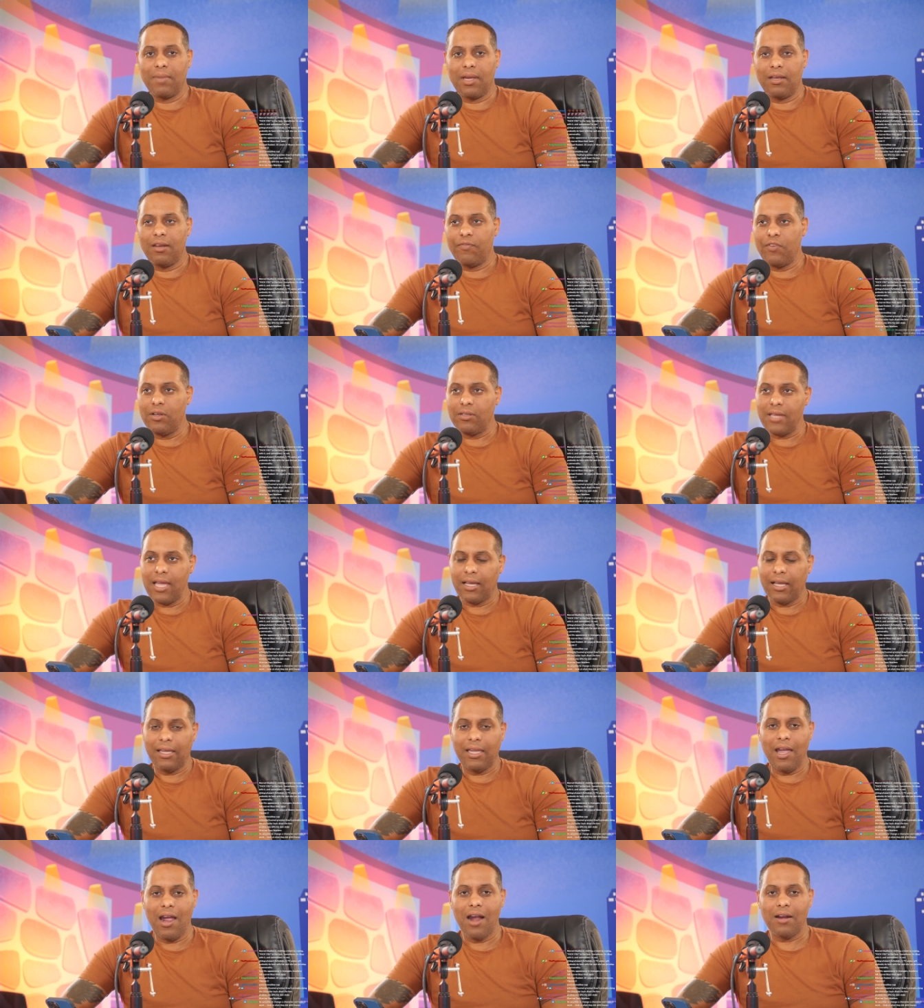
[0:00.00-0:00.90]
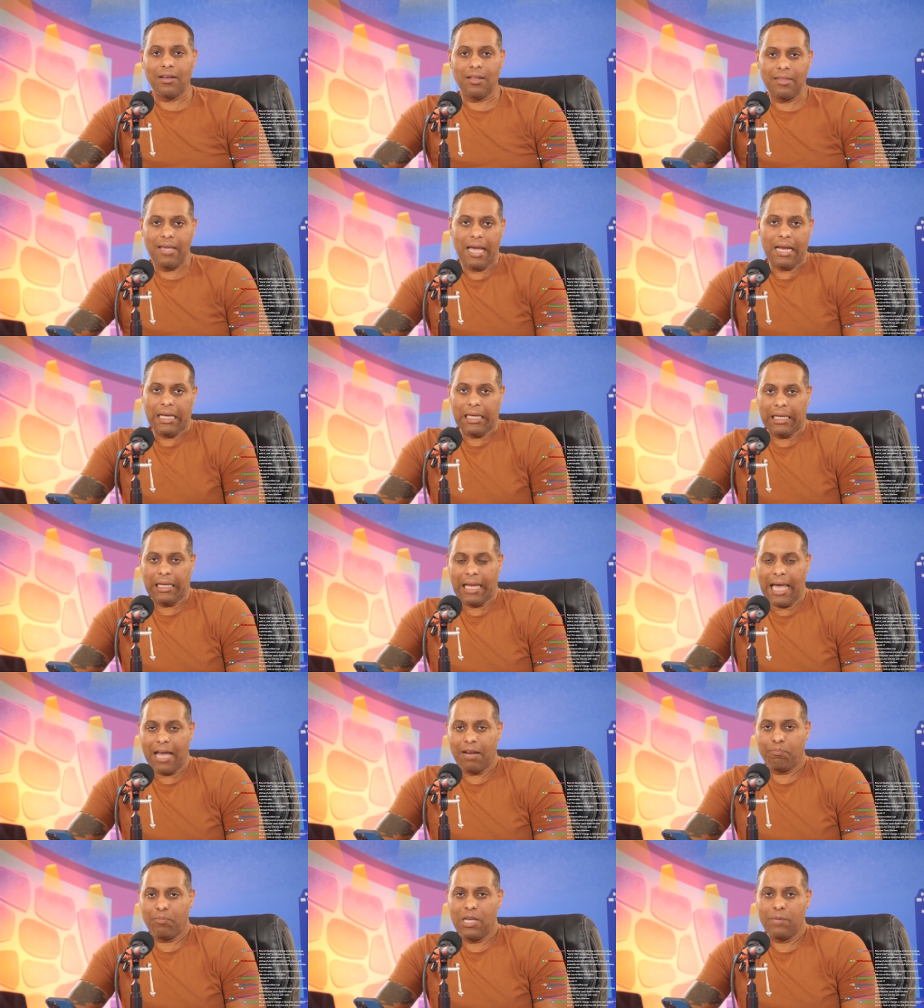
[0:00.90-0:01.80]
I mean, if you take a character that a
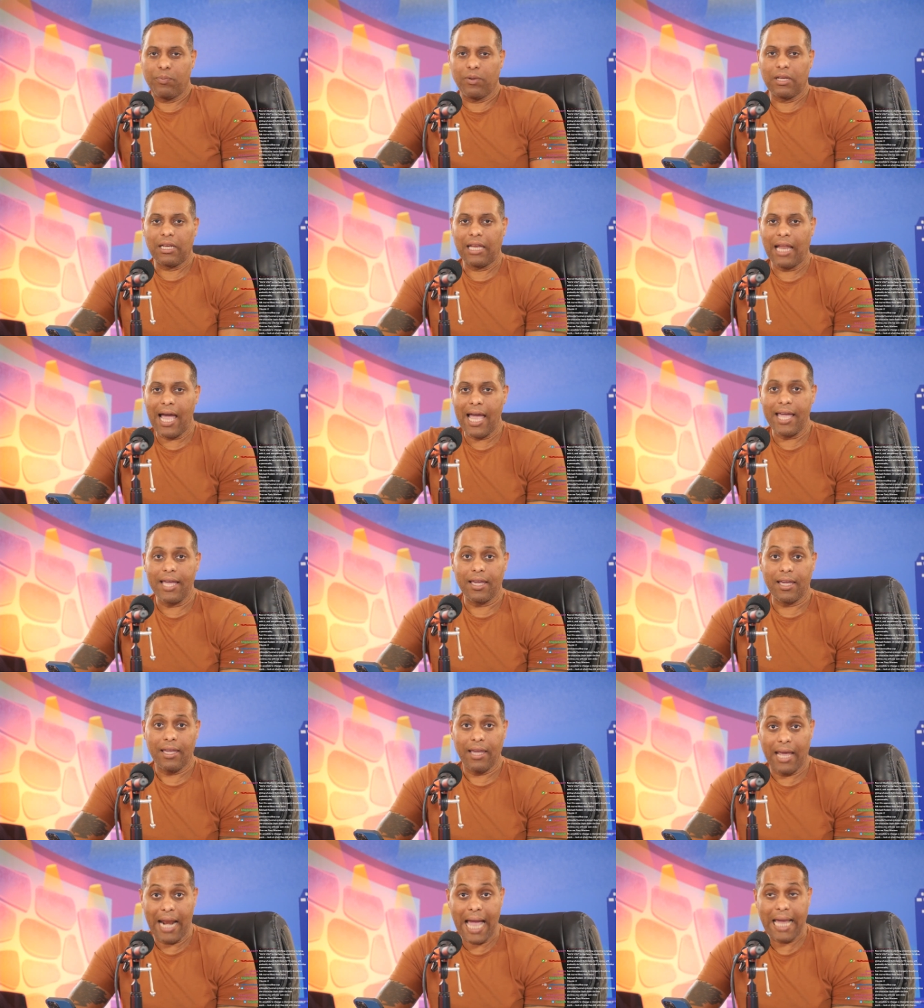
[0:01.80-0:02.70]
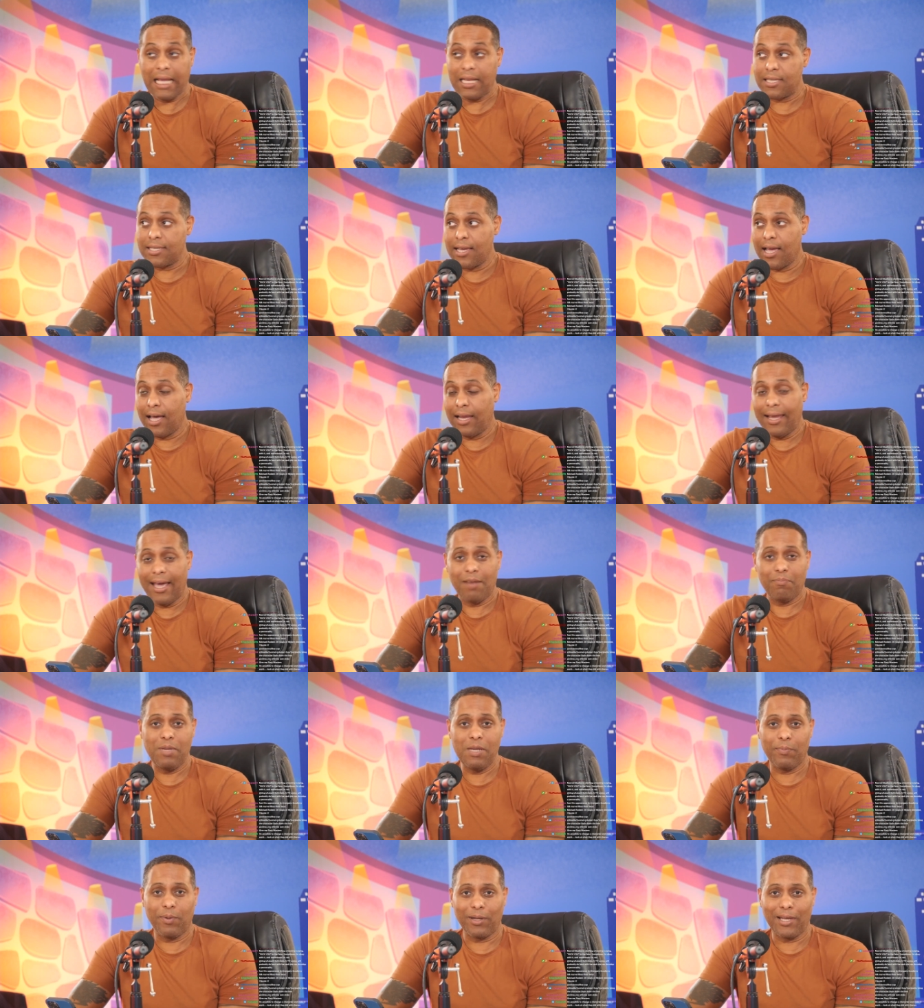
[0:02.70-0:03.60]
lot of people like, and I could see how a
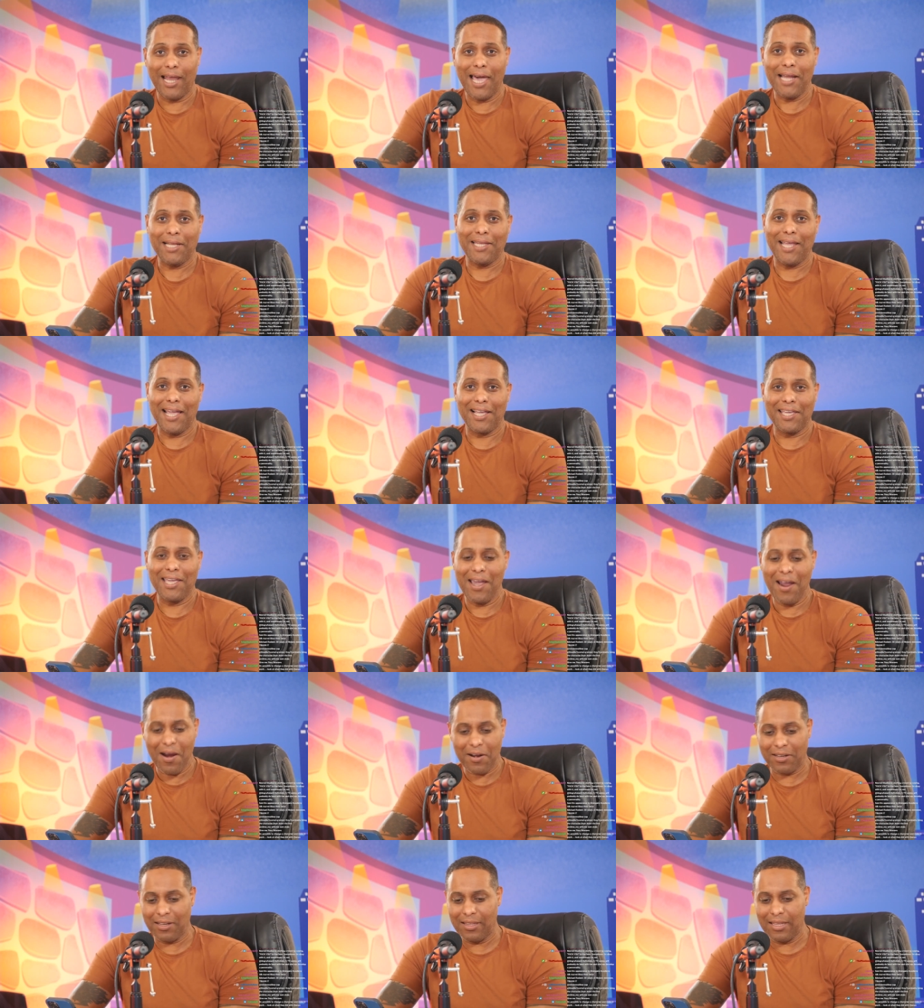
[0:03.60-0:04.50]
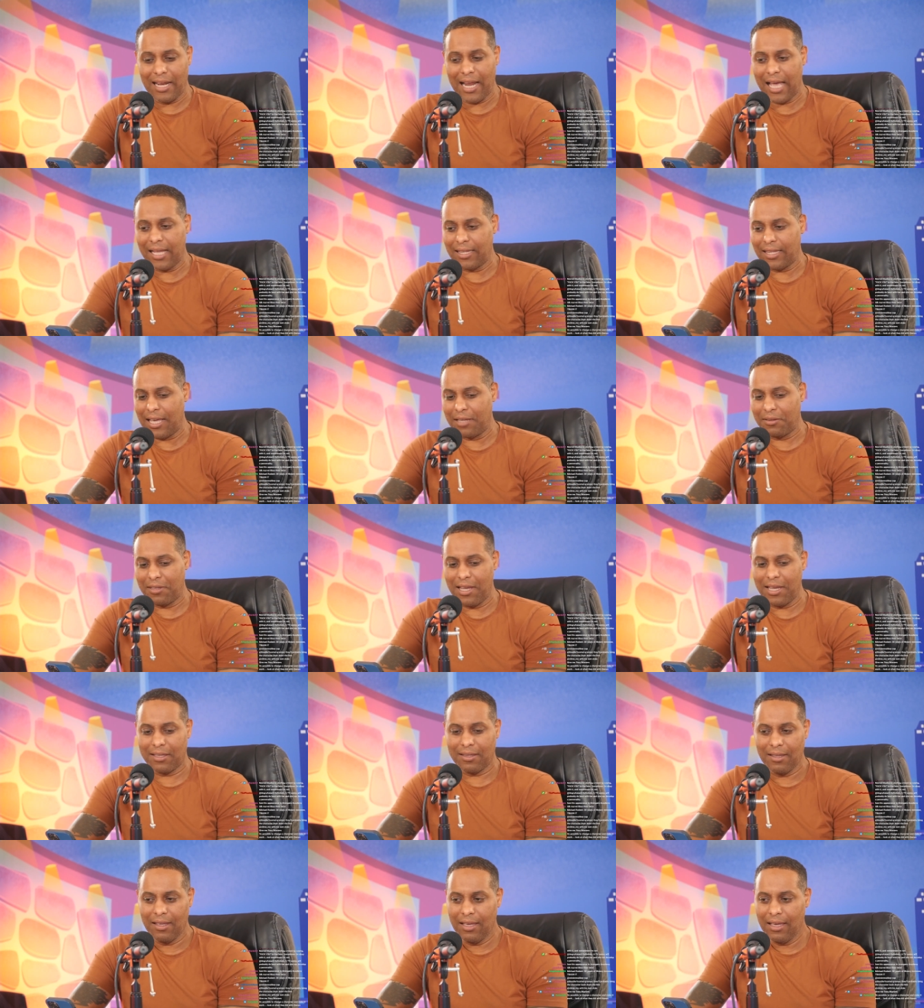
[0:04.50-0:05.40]
lot of people like that character, then I, I
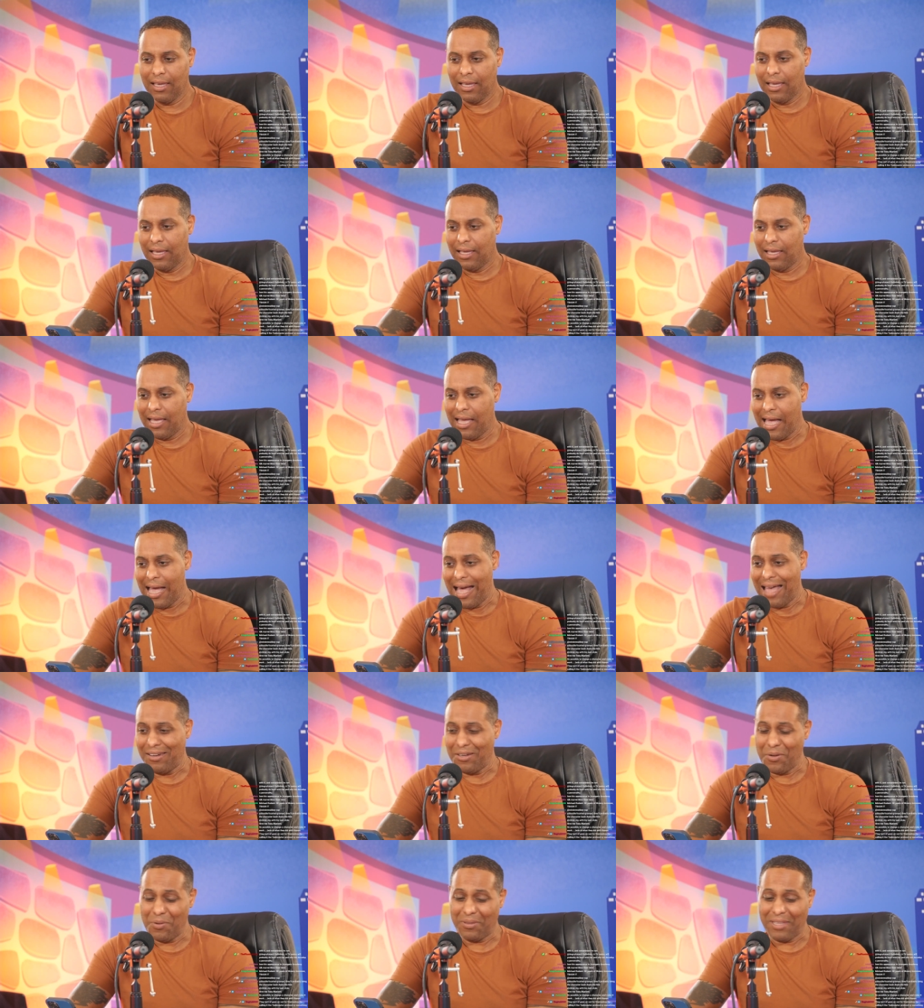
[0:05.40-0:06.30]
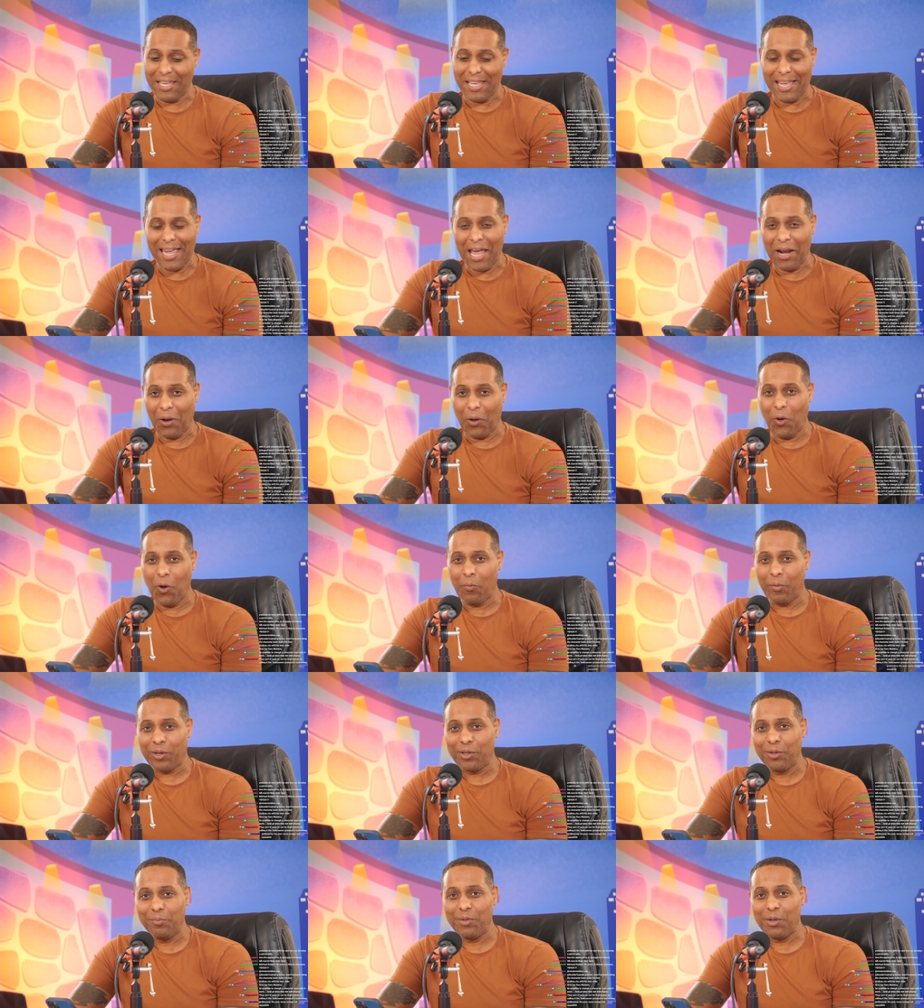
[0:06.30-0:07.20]
think I do think you kind of owe
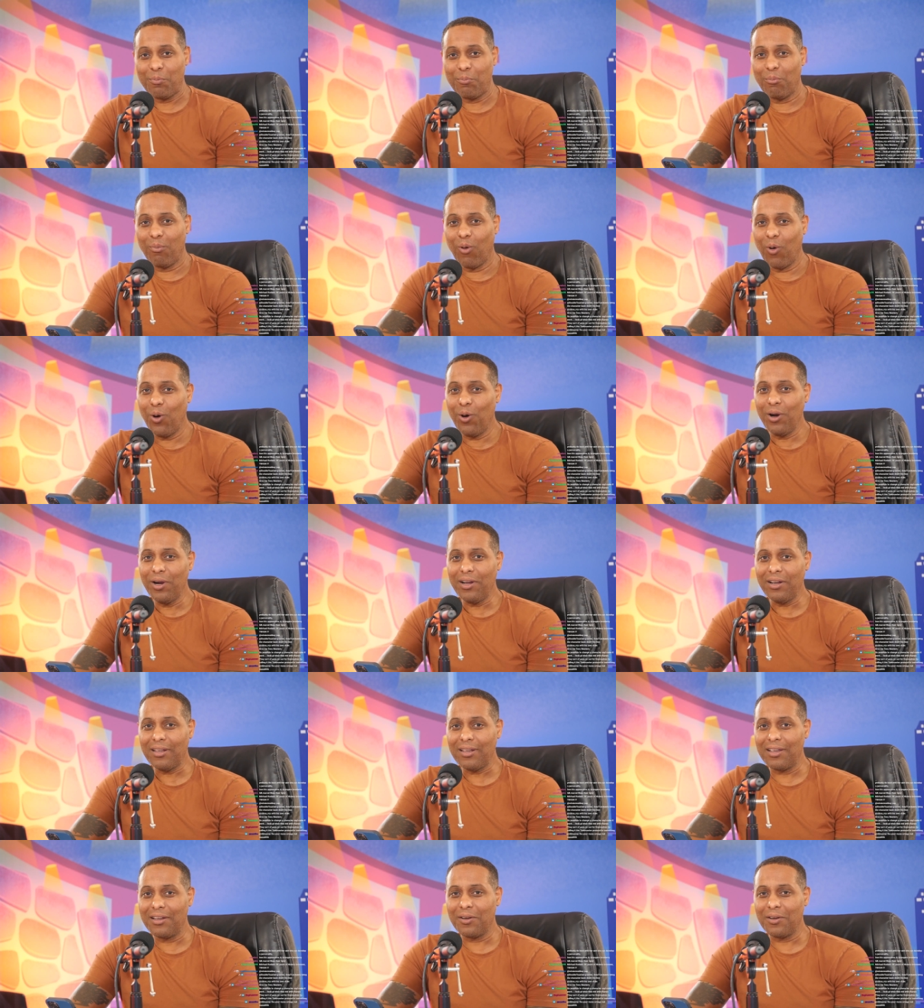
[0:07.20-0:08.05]
them a little bit more.